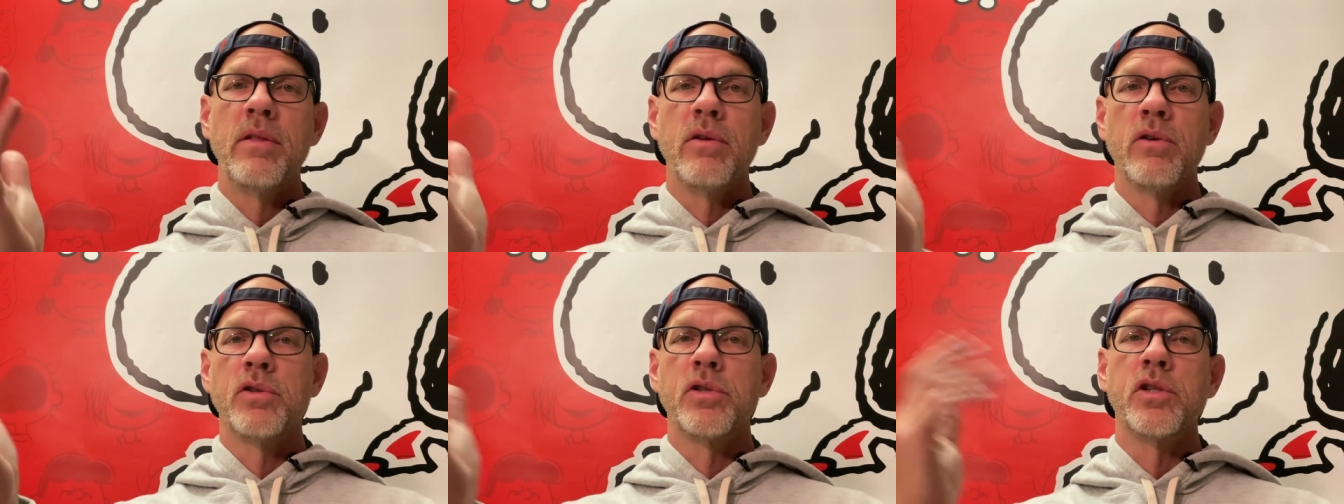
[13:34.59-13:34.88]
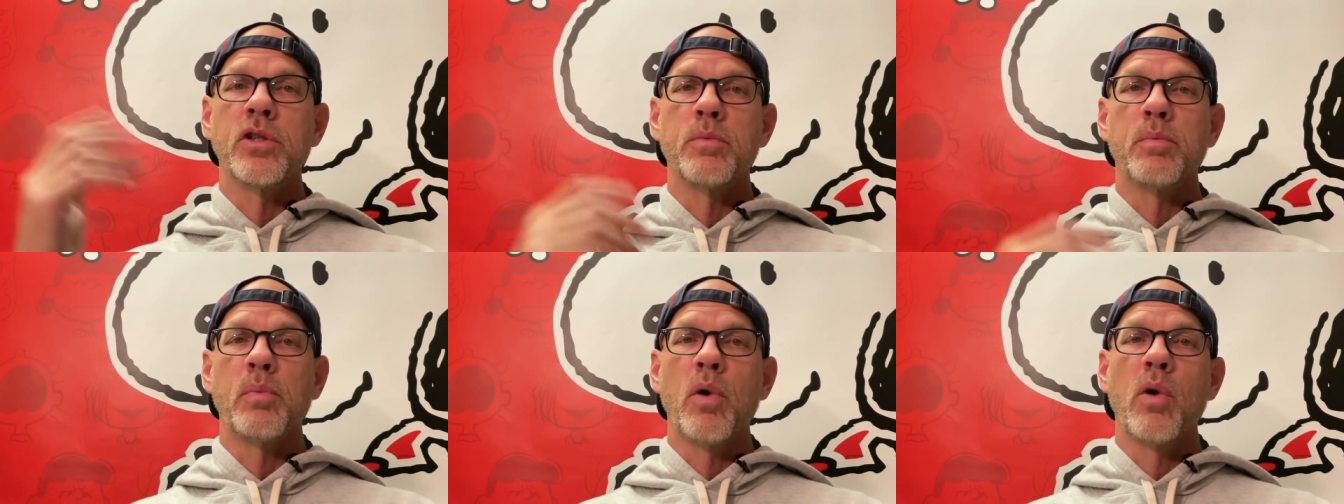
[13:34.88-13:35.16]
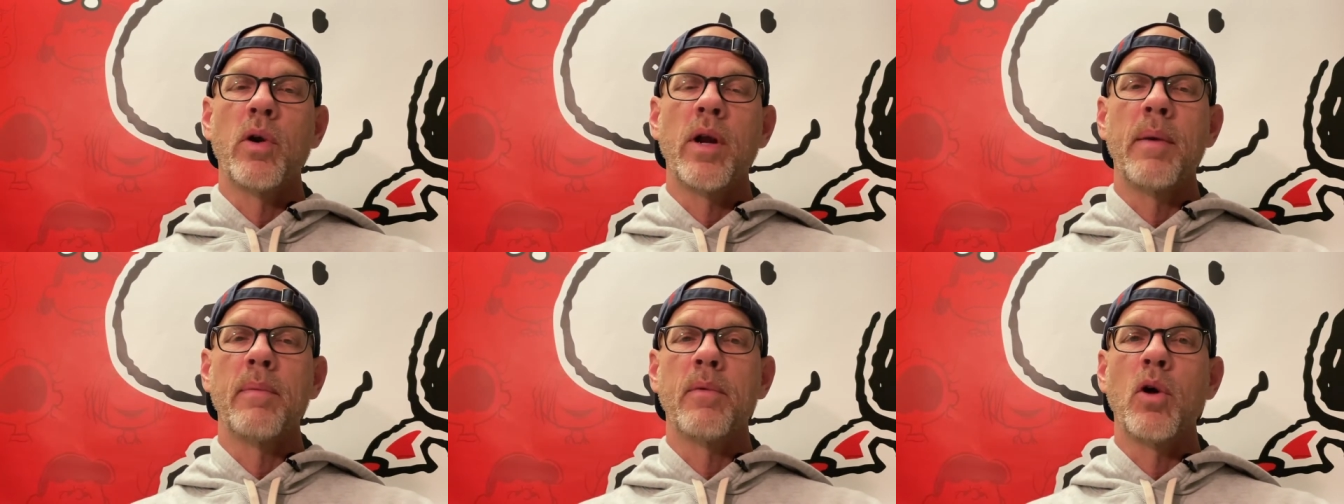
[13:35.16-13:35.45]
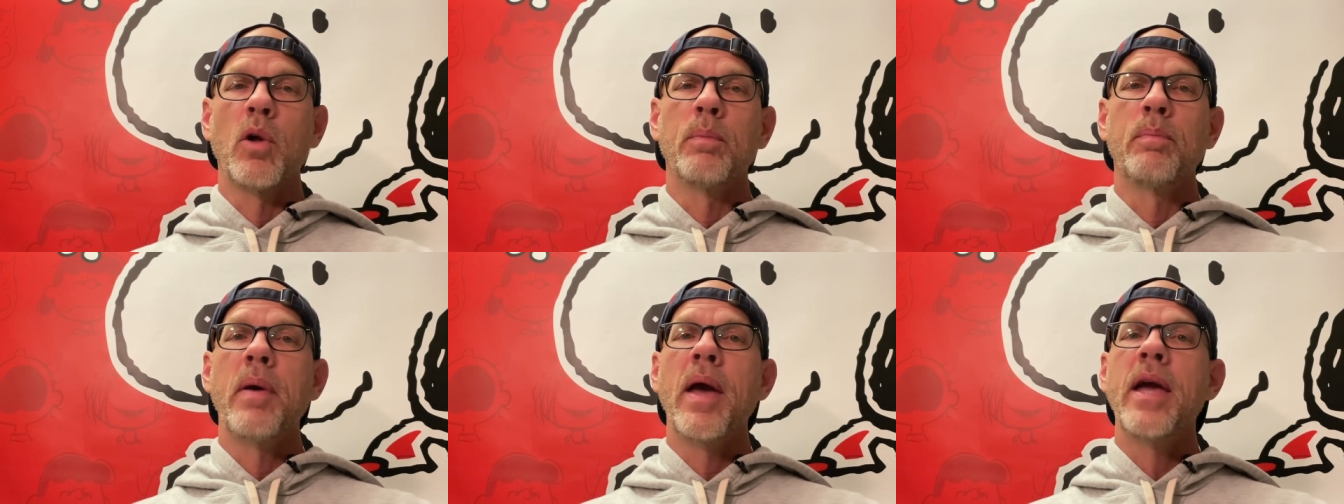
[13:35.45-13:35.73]
there's this program
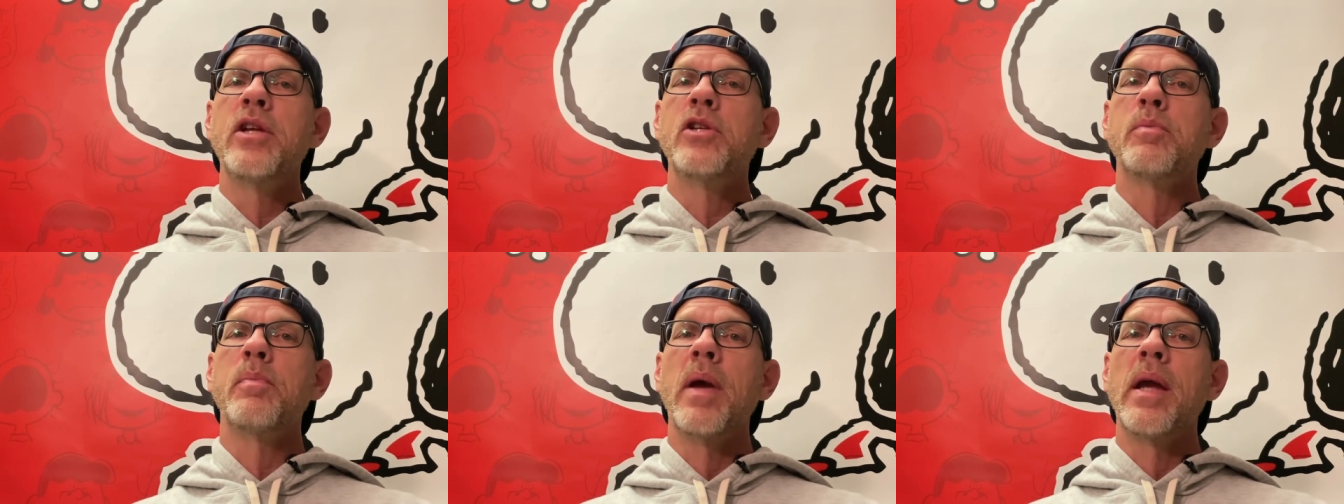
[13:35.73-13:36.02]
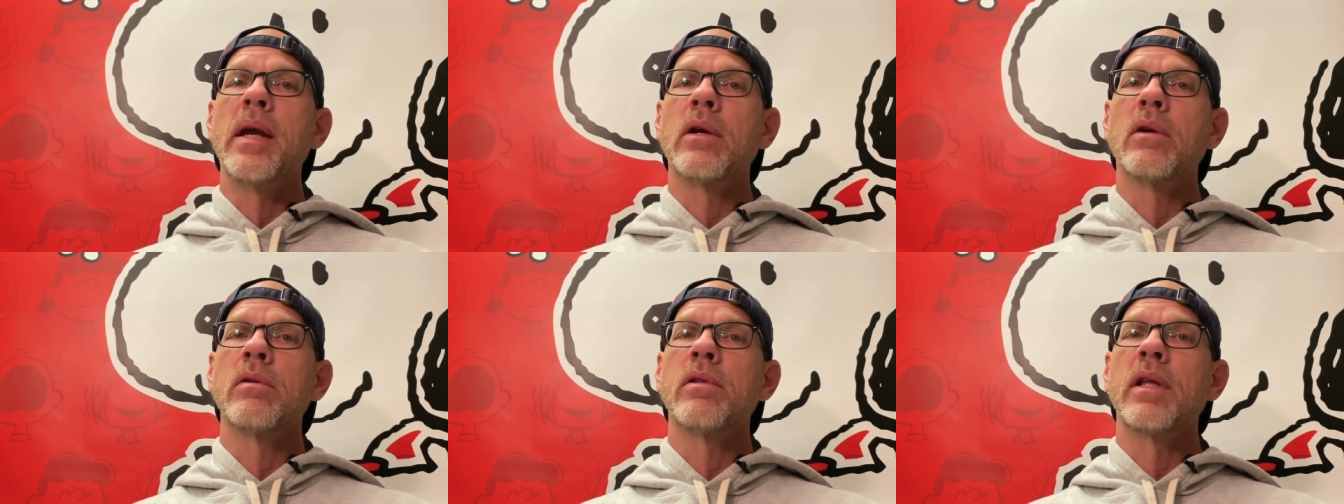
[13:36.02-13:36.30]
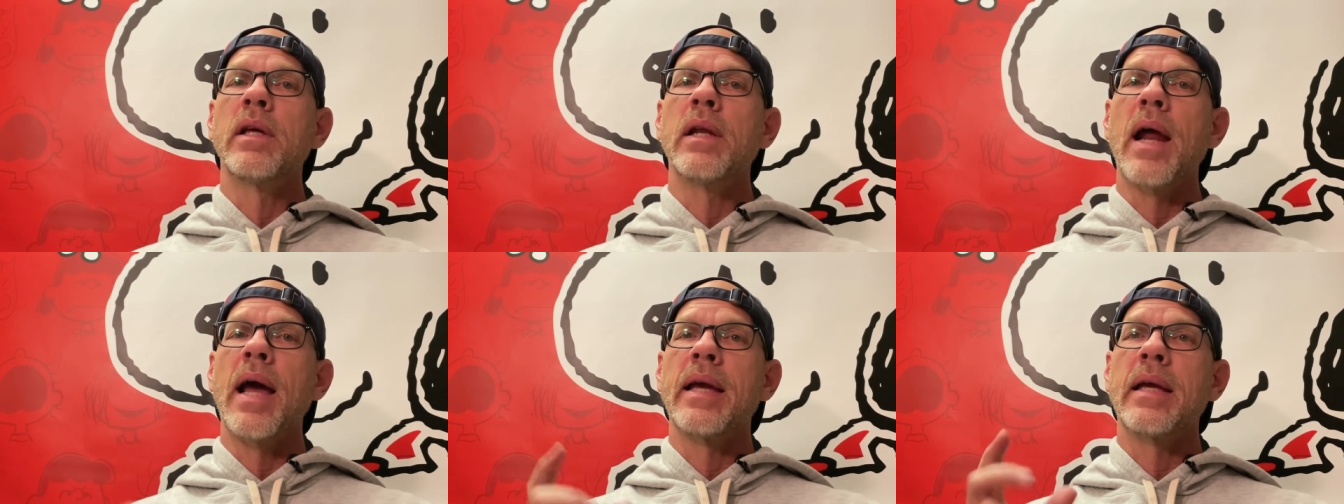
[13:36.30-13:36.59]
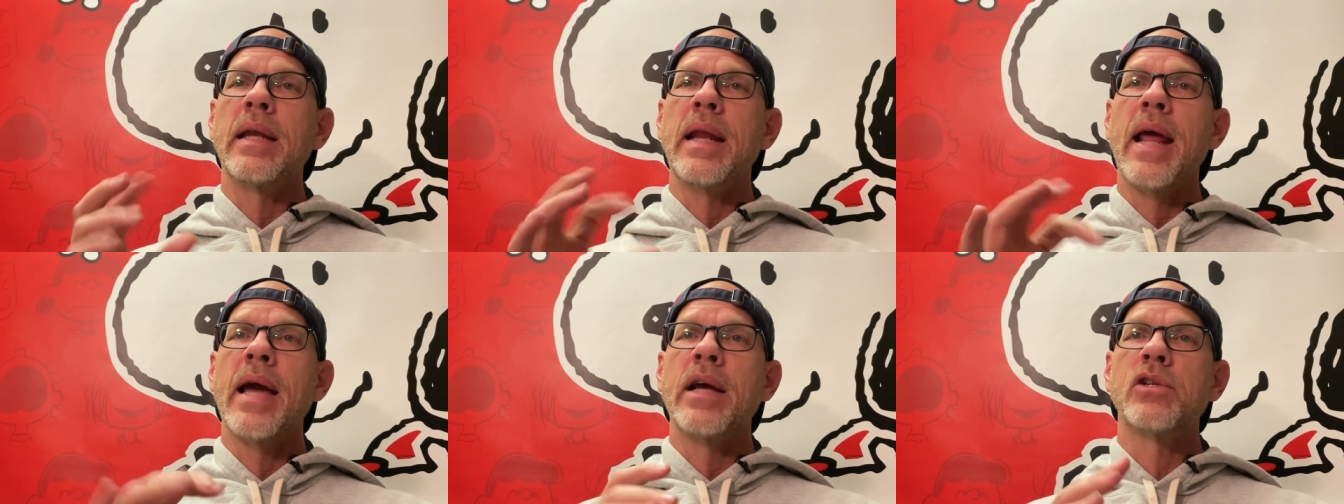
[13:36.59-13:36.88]
called PageMaker that I
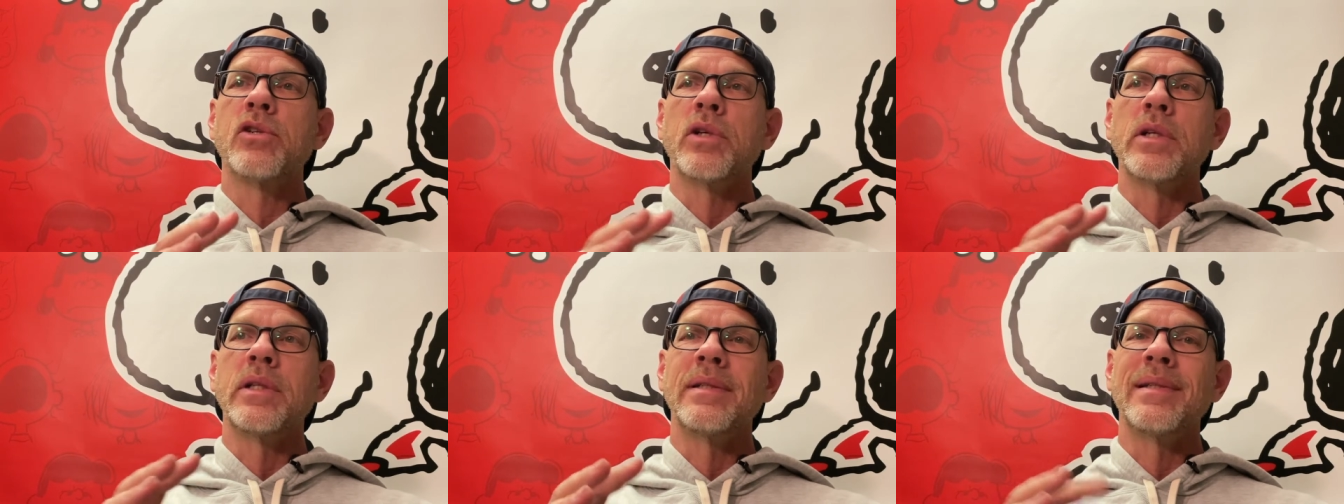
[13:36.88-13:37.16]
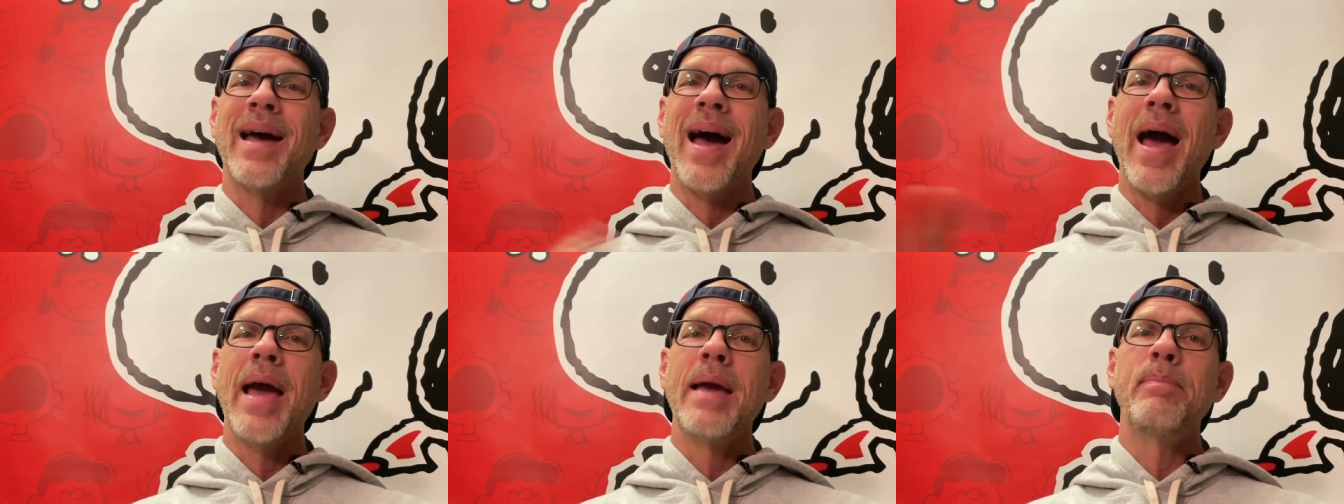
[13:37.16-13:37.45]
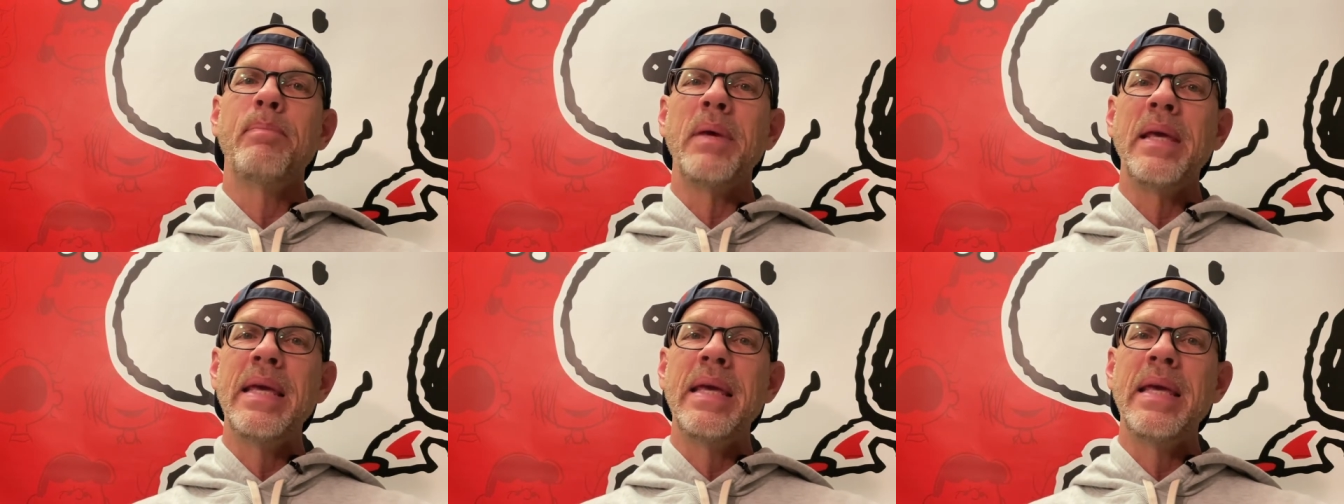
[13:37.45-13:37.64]
could actually type